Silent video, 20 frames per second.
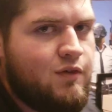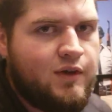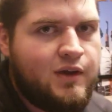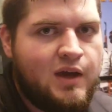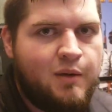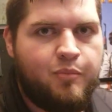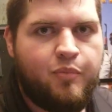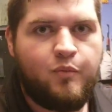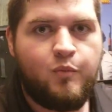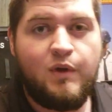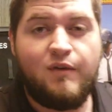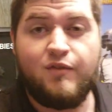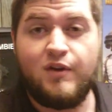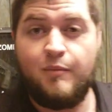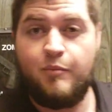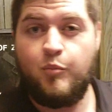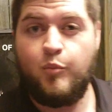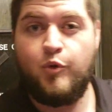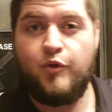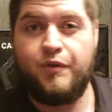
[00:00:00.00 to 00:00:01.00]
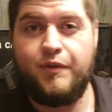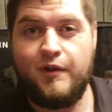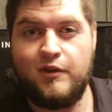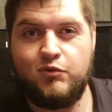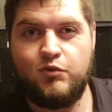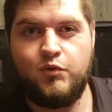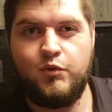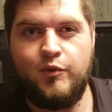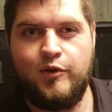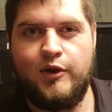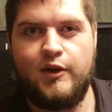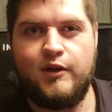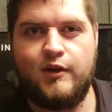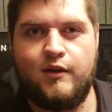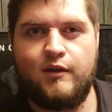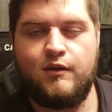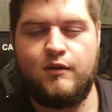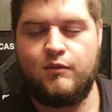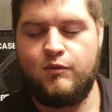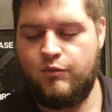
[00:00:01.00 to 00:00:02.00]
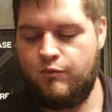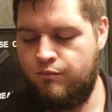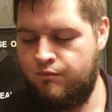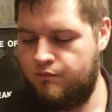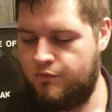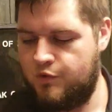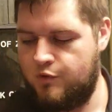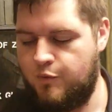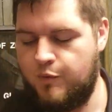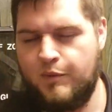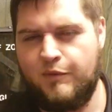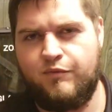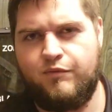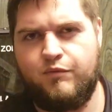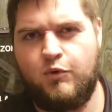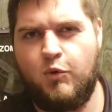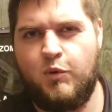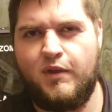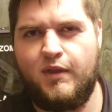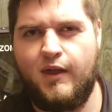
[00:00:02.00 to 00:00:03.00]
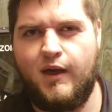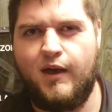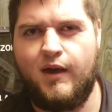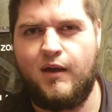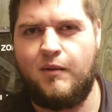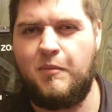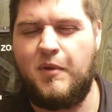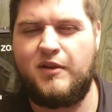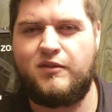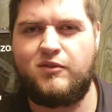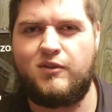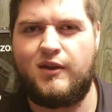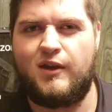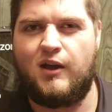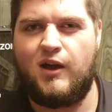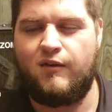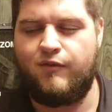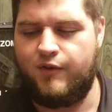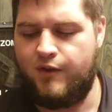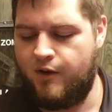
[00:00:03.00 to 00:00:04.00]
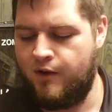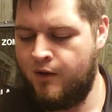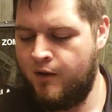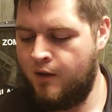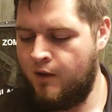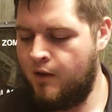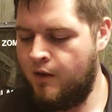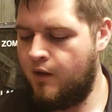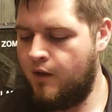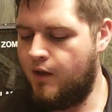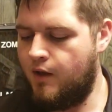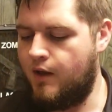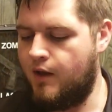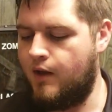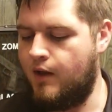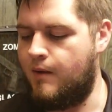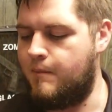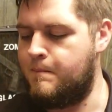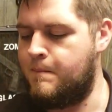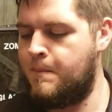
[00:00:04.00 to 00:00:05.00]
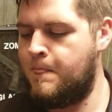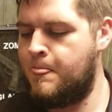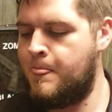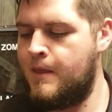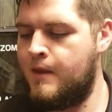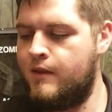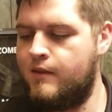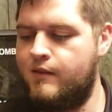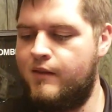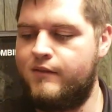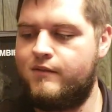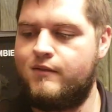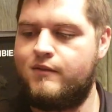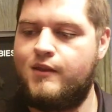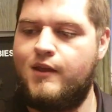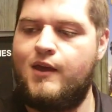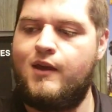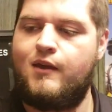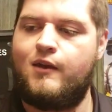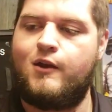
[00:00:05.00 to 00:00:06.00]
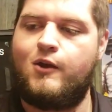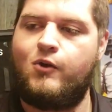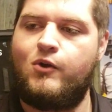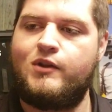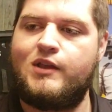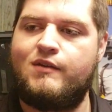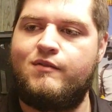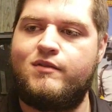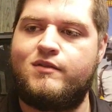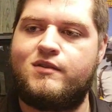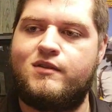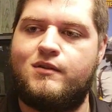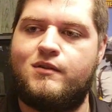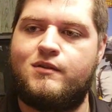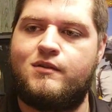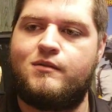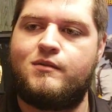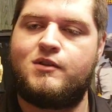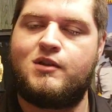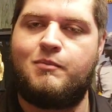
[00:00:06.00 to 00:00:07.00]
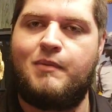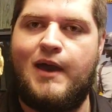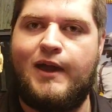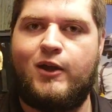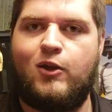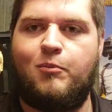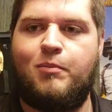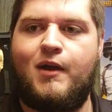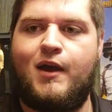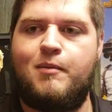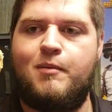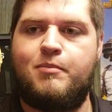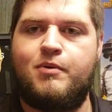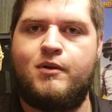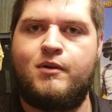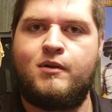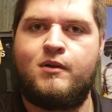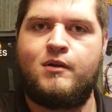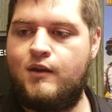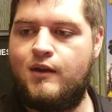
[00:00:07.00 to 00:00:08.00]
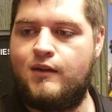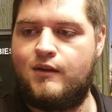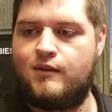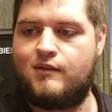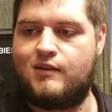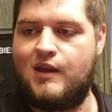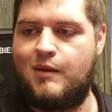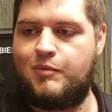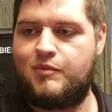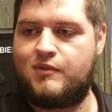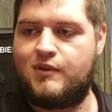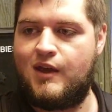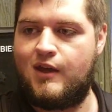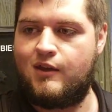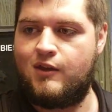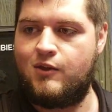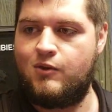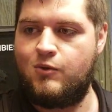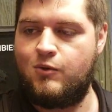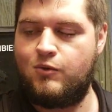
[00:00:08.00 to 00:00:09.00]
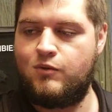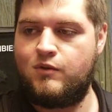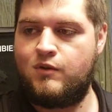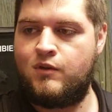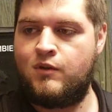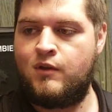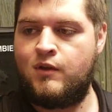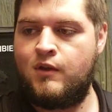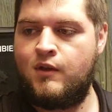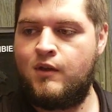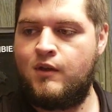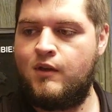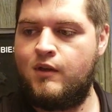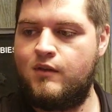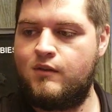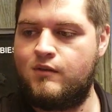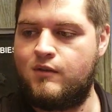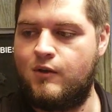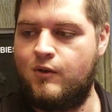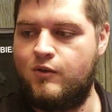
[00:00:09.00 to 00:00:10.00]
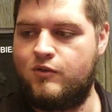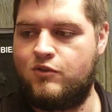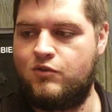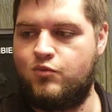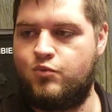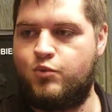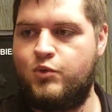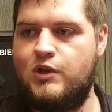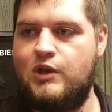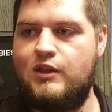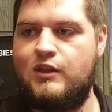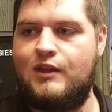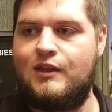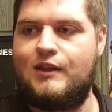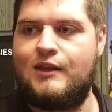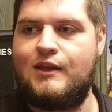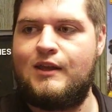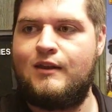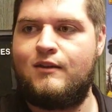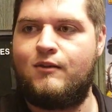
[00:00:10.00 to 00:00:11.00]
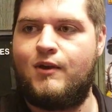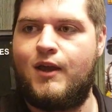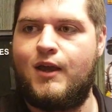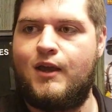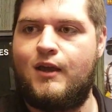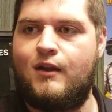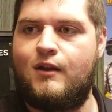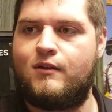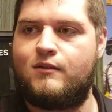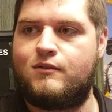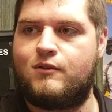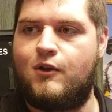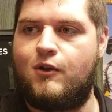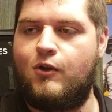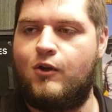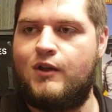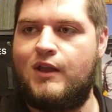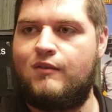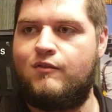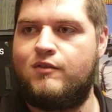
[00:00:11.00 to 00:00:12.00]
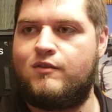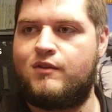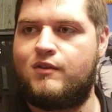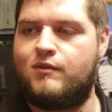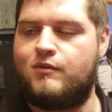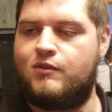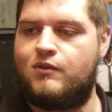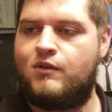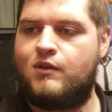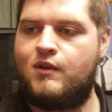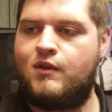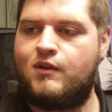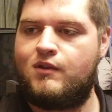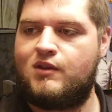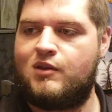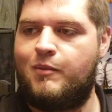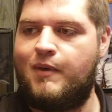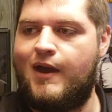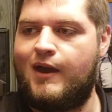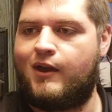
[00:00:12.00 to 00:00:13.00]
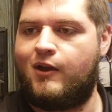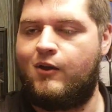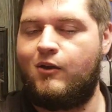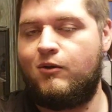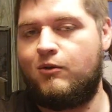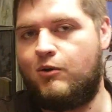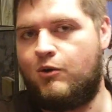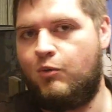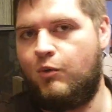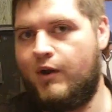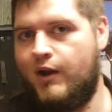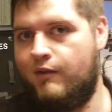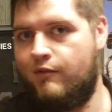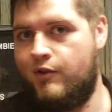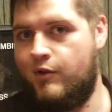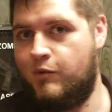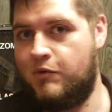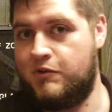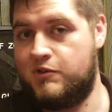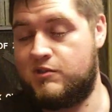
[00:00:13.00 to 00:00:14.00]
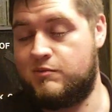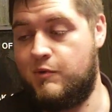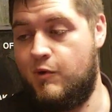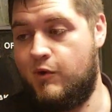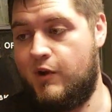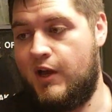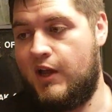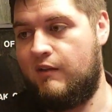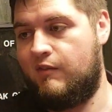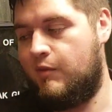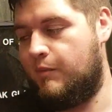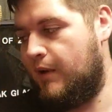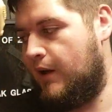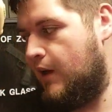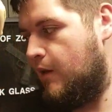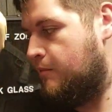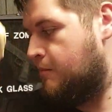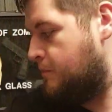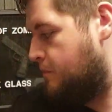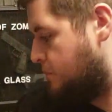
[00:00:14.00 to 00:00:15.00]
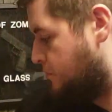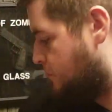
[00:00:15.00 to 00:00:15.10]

have a couple, we have a couple more things where we get before we uh, basically get off here. Um, this is a Harley Davidson tobacco pipe, and the tip's not used. So this is really neat right here. It's a Harley Davidson tobacco or whatever you want to smoke out of it pipe.